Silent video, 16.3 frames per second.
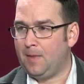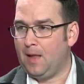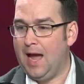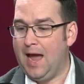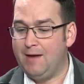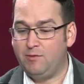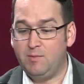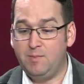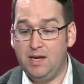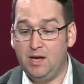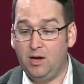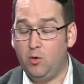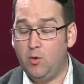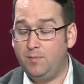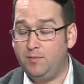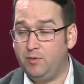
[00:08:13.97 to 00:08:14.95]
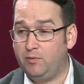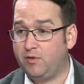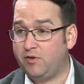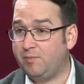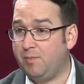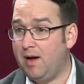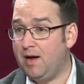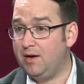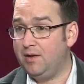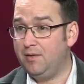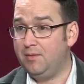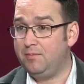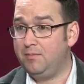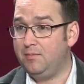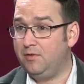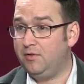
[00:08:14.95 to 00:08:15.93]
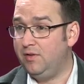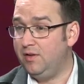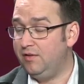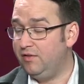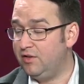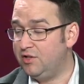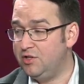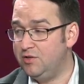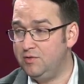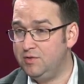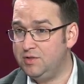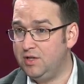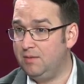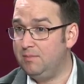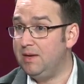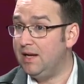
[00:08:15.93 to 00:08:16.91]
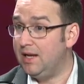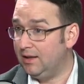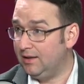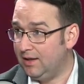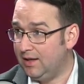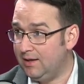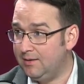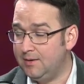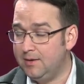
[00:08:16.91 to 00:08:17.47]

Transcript: I have to be equipped to respond to these issues immediately.